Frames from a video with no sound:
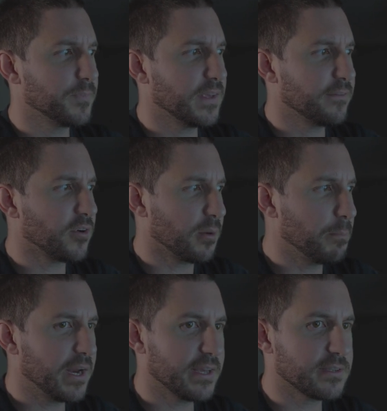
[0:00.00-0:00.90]
You've got a
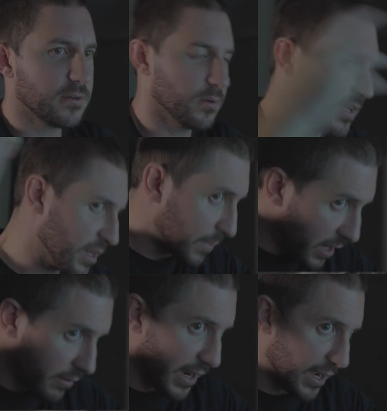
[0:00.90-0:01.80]
minute to get the
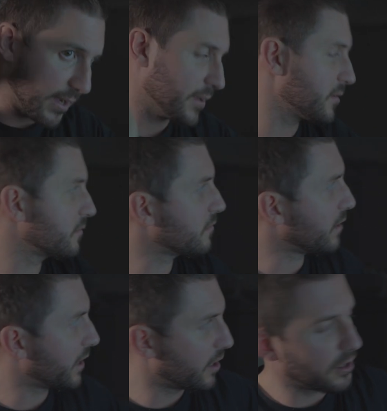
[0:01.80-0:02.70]
battery out,
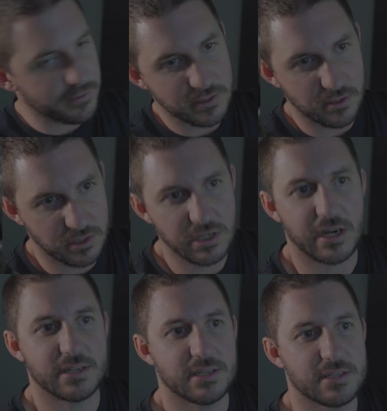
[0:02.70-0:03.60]
run it over to your
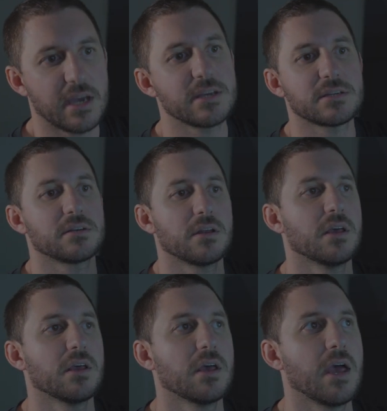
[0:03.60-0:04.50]
charging station,
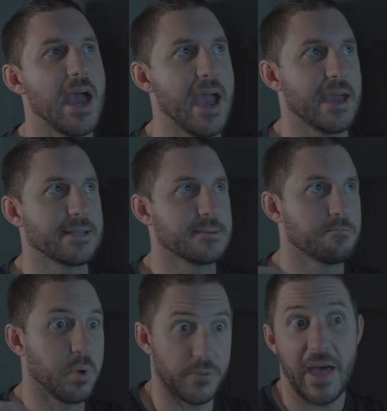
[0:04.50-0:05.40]
and
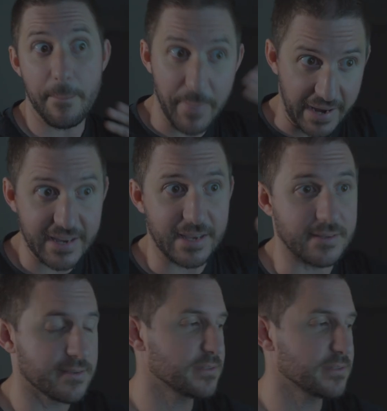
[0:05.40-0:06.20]
put that back in.